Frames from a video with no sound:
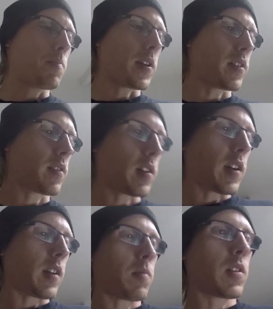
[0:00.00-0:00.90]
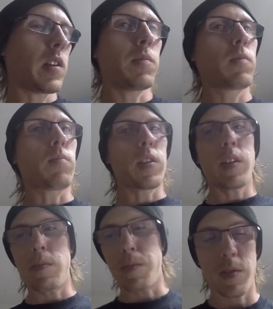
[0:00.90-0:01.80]
But we're
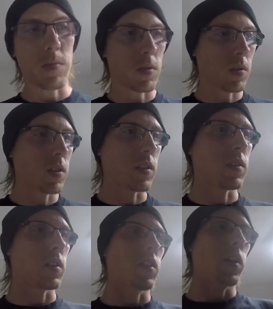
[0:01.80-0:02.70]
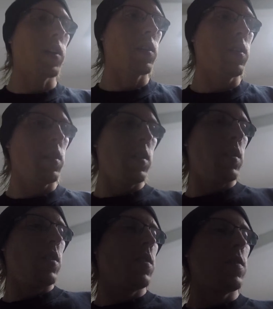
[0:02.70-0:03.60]
gonna put some coolant in the car,
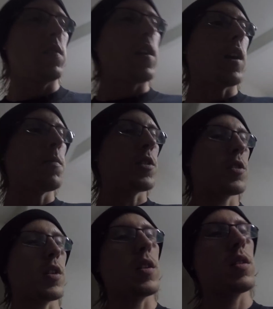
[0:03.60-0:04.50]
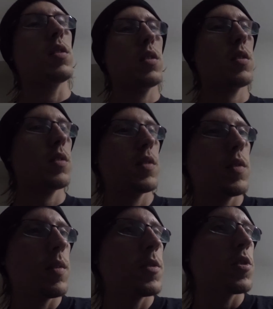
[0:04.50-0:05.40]
see how much
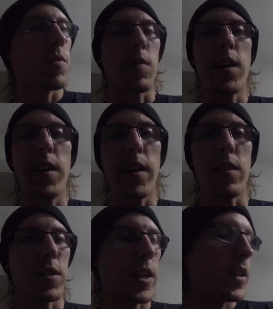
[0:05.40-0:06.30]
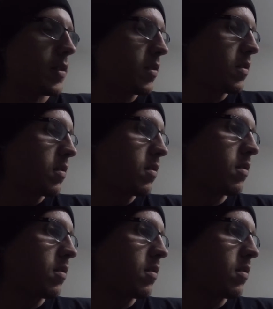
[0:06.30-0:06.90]
the radiator takes.